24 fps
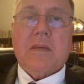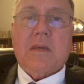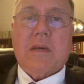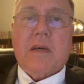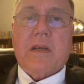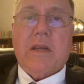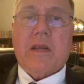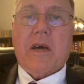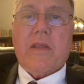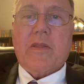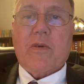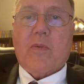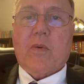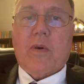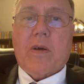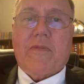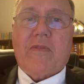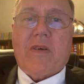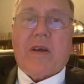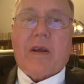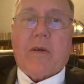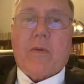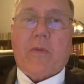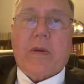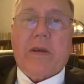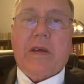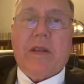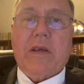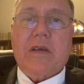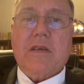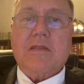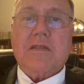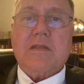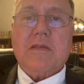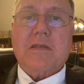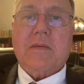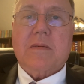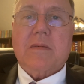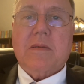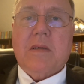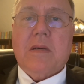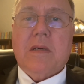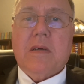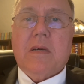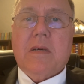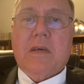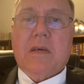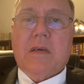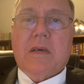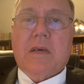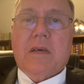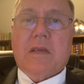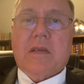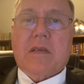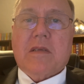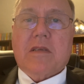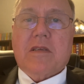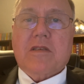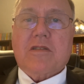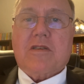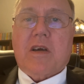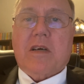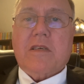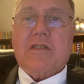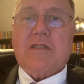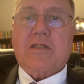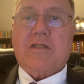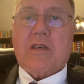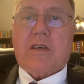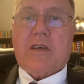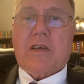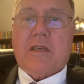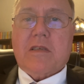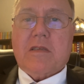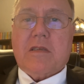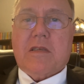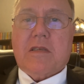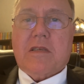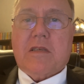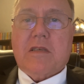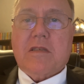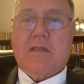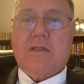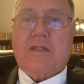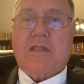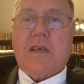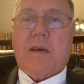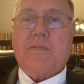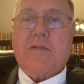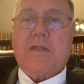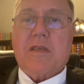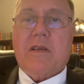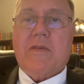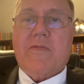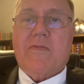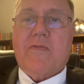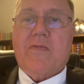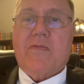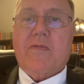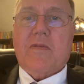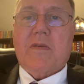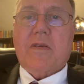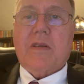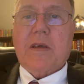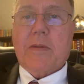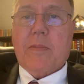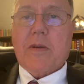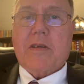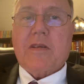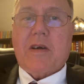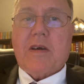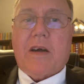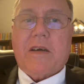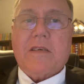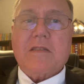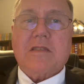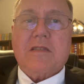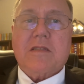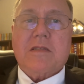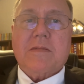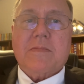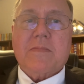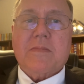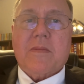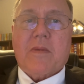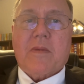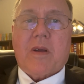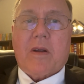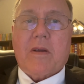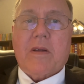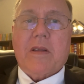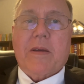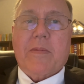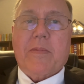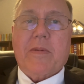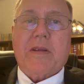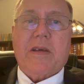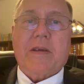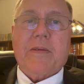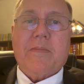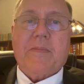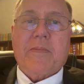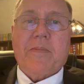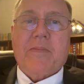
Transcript: another one of our readings, discussed the conception of libertas, or liberty,